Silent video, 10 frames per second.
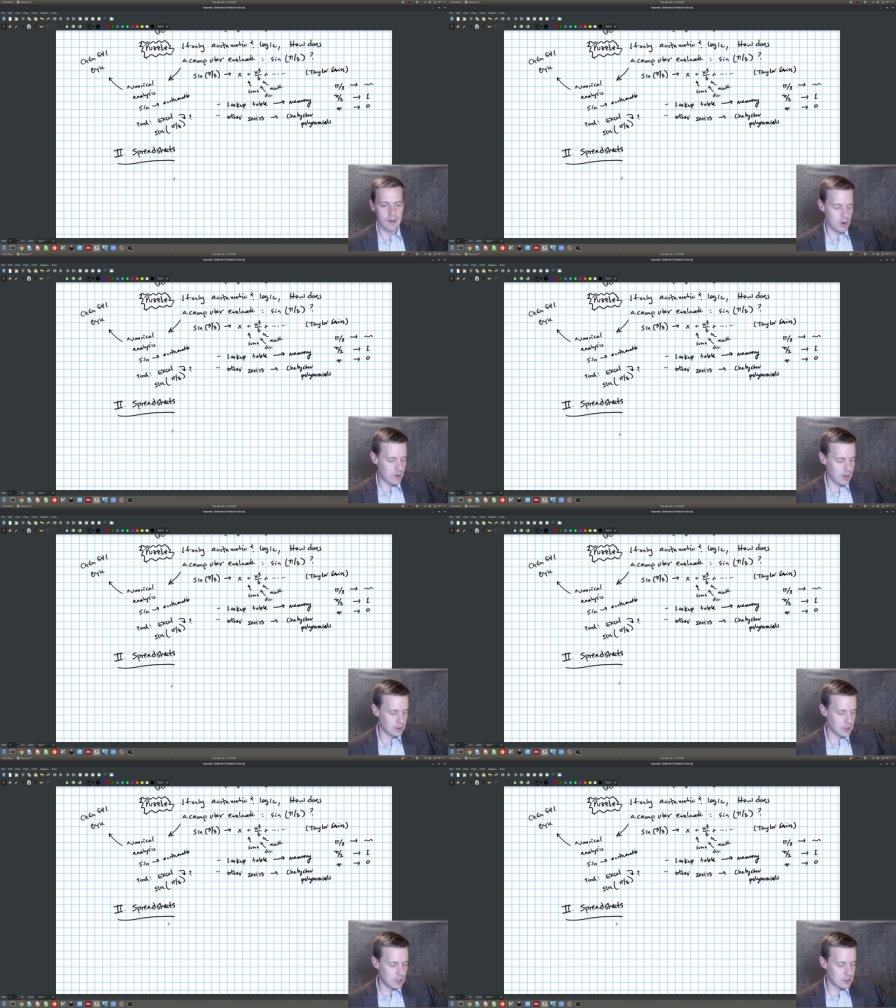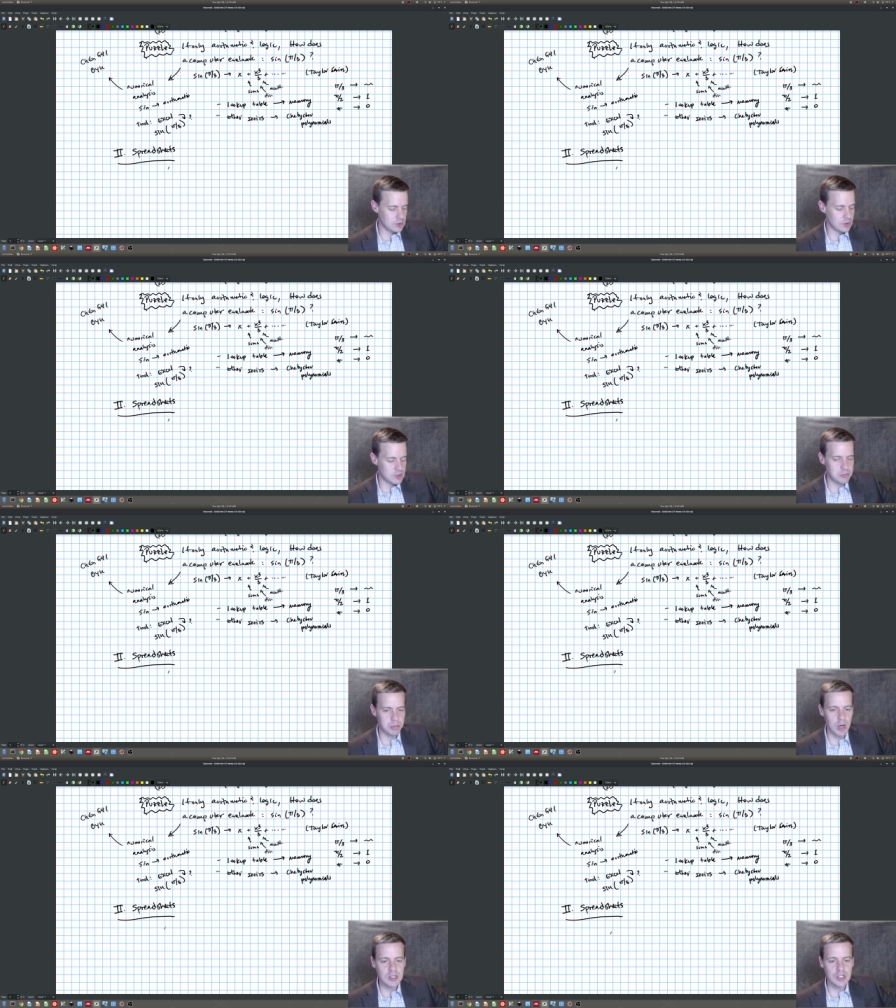All right. So a
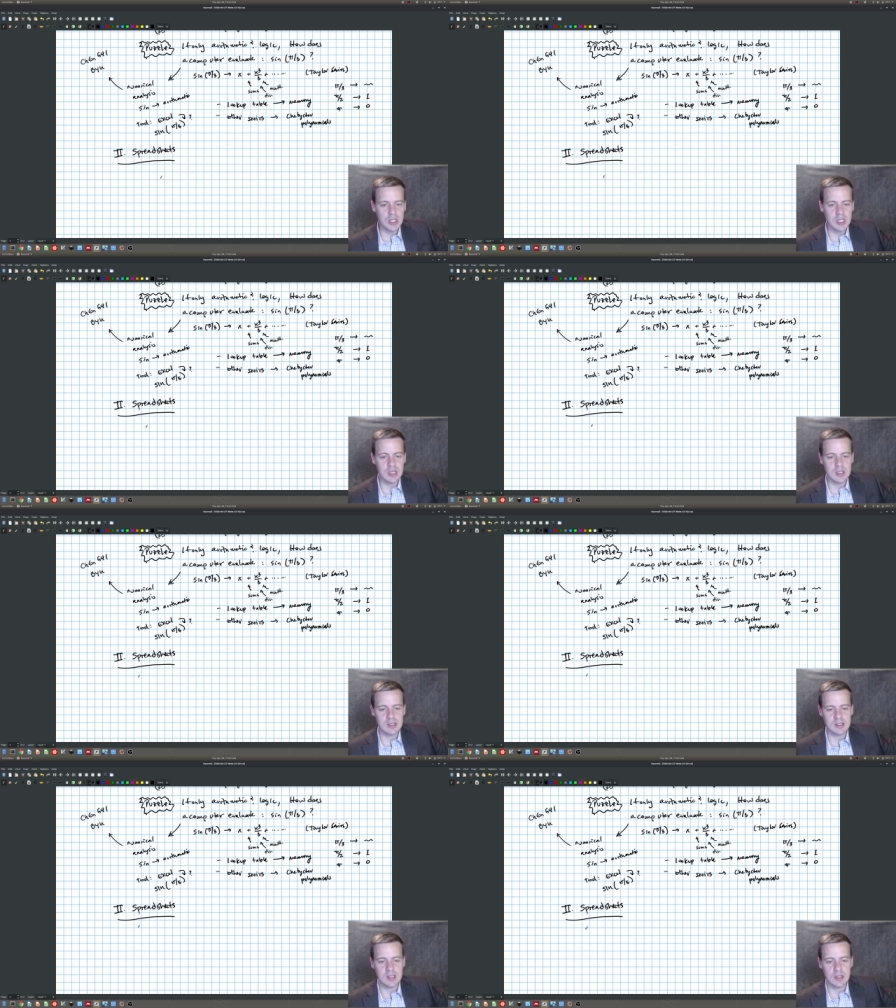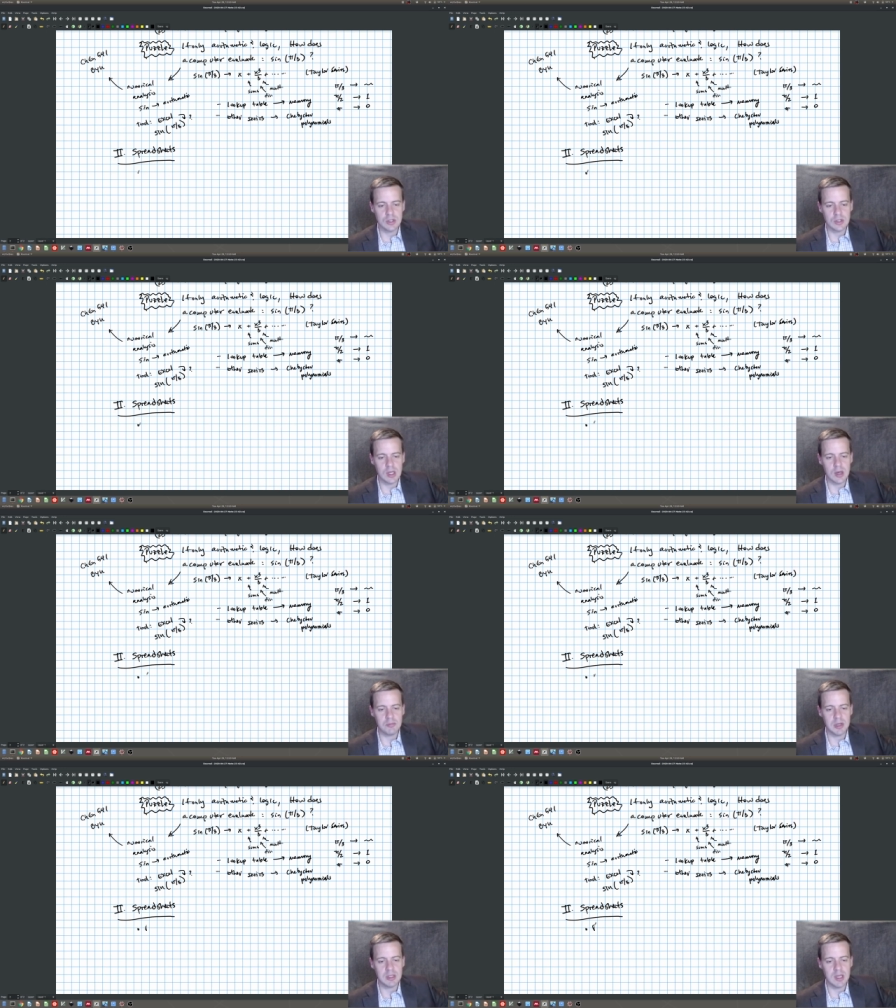spreadsheet is essentially a
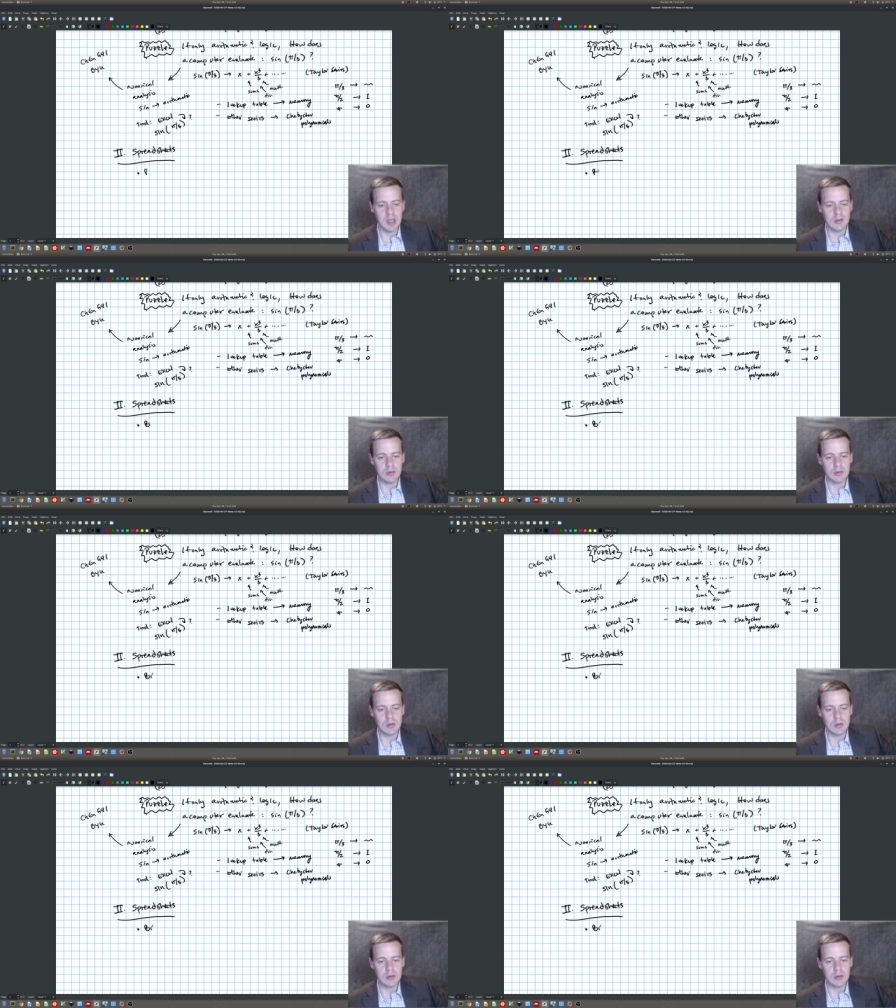big table,